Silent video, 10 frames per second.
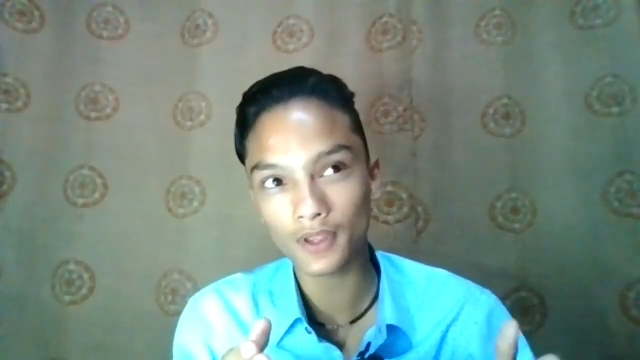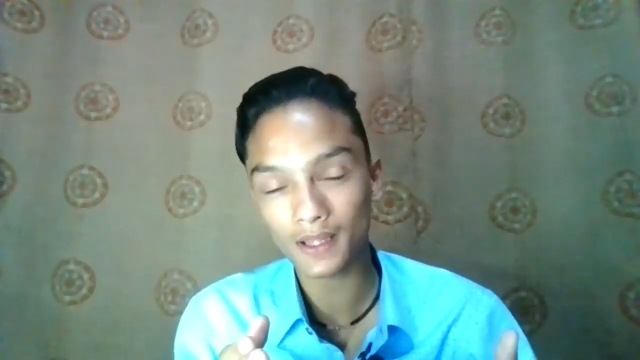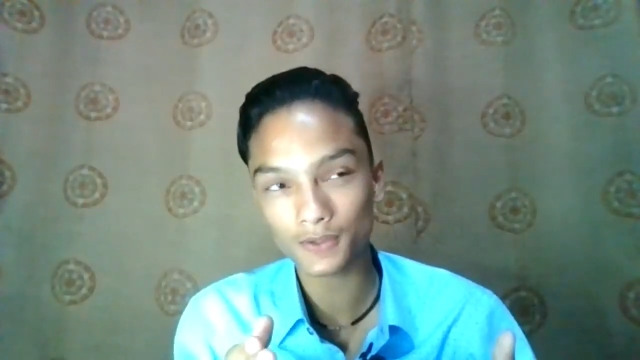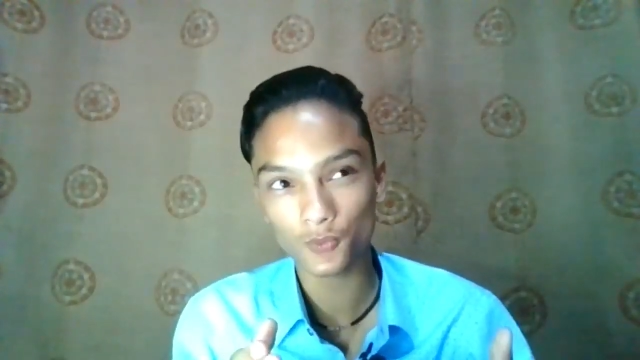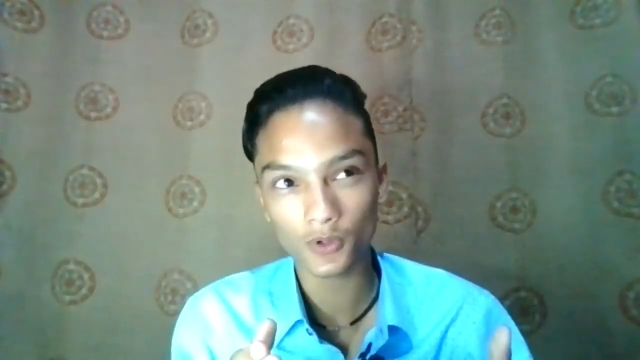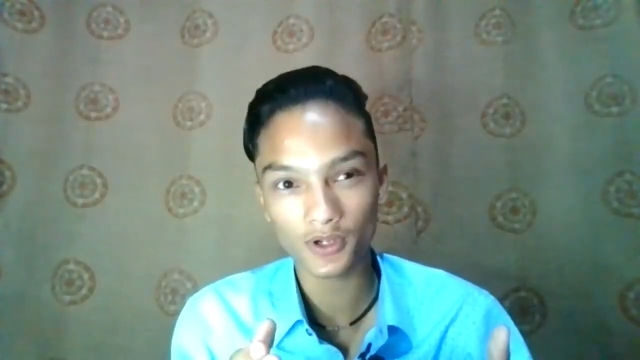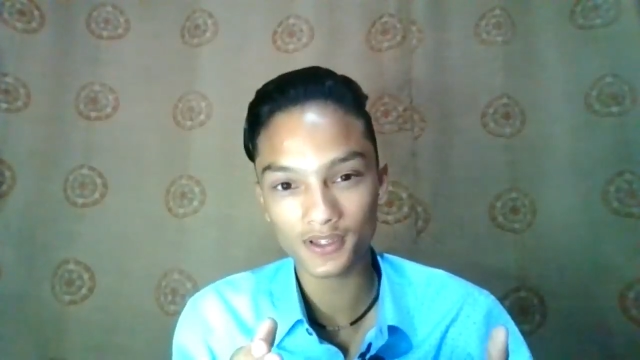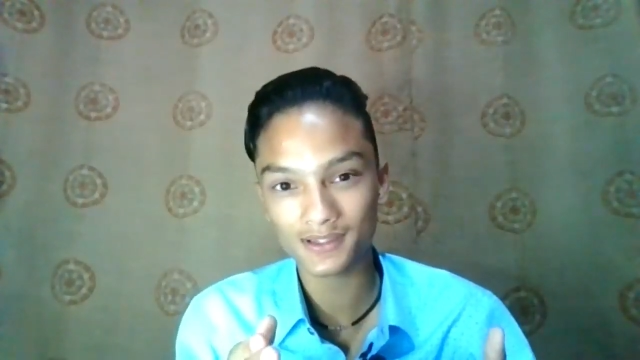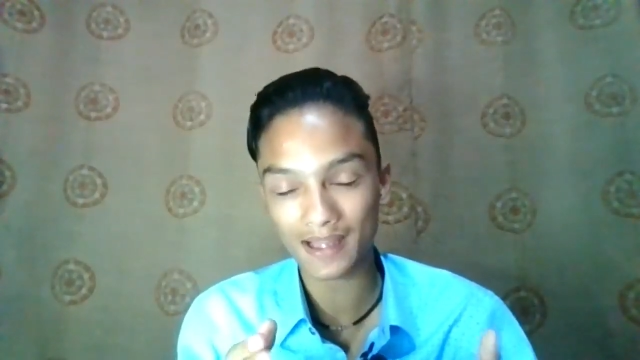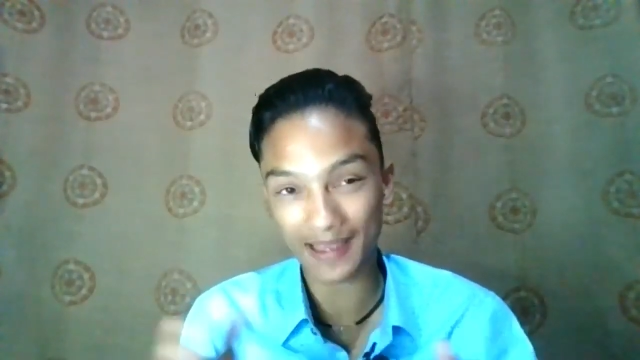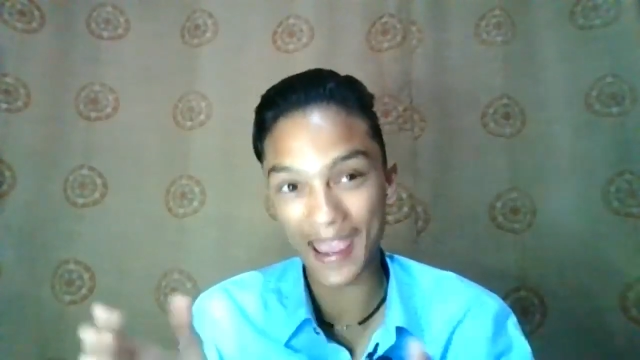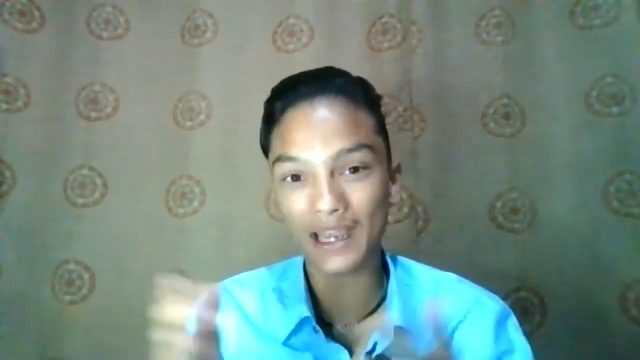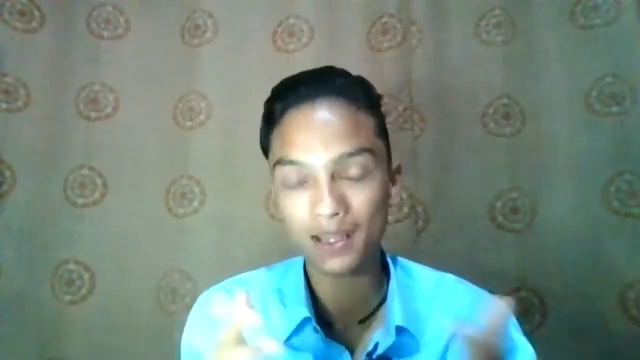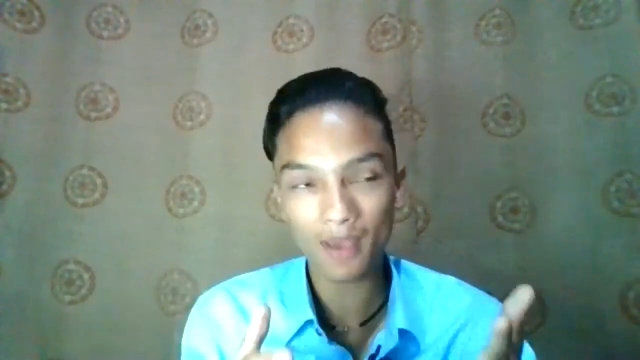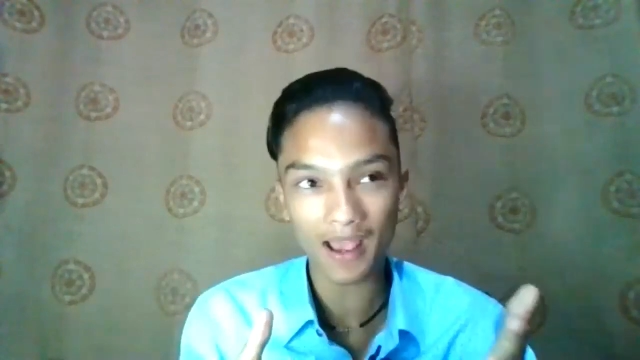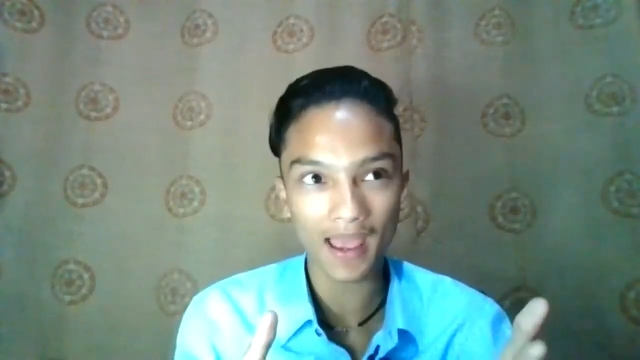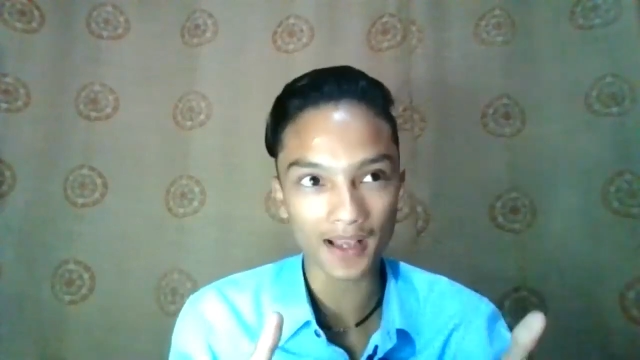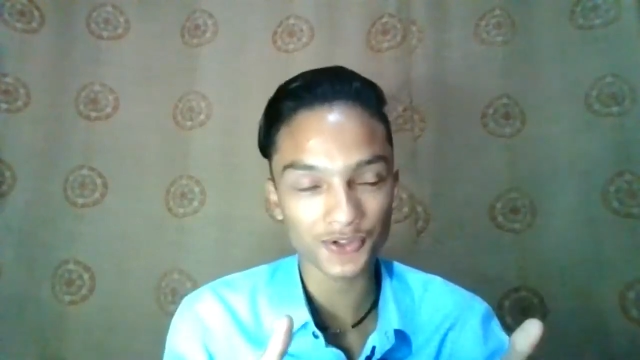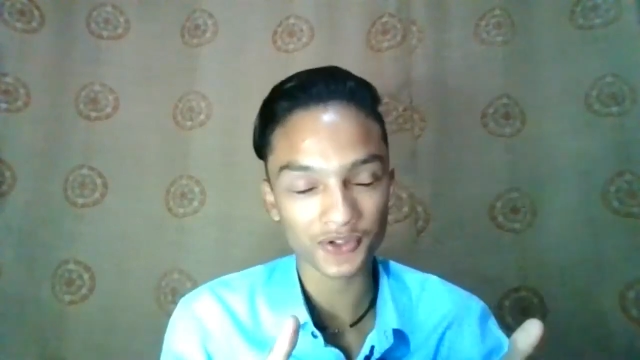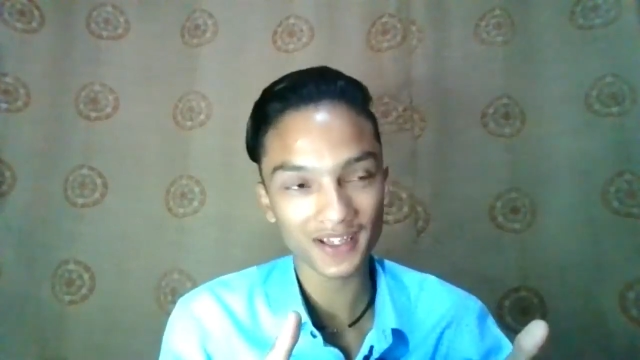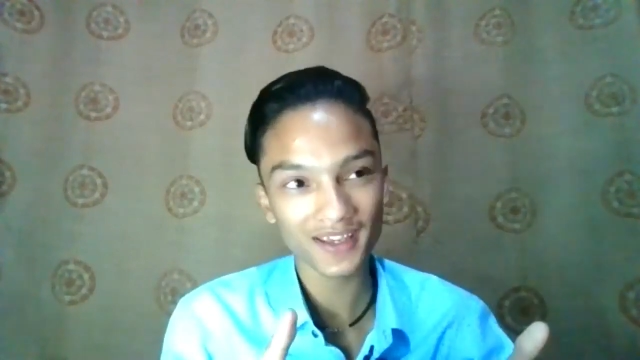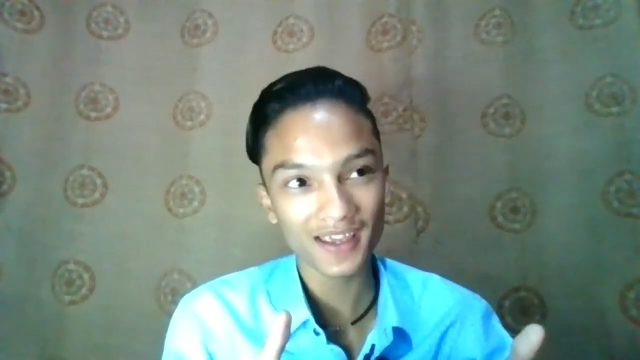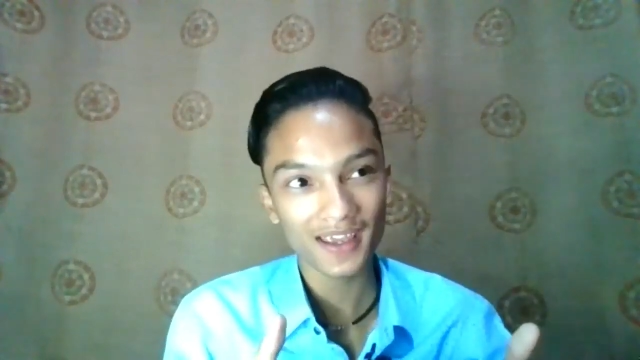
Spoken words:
that was like anime, actually.